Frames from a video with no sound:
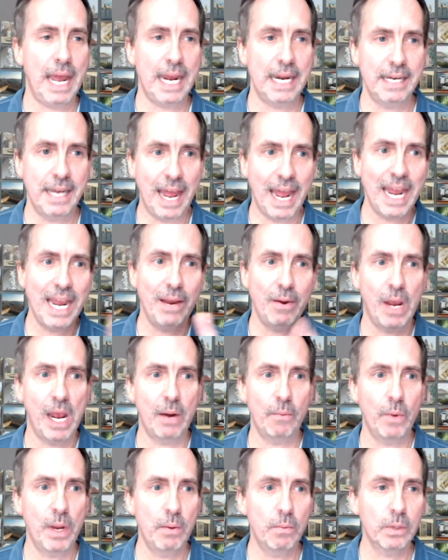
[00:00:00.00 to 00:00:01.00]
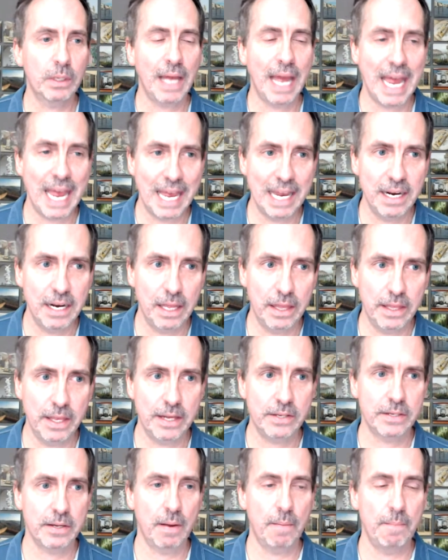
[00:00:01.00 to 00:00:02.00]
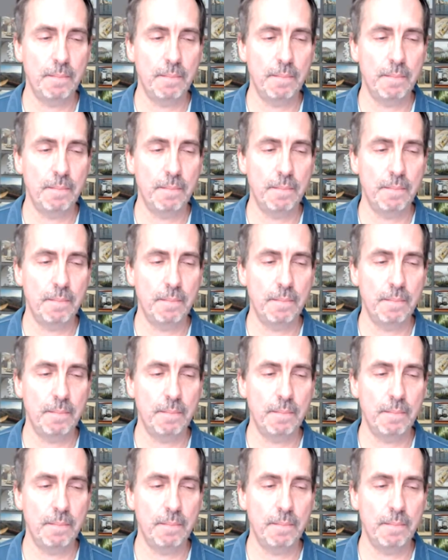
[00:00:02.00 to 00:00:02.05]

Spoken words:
a day and we will end this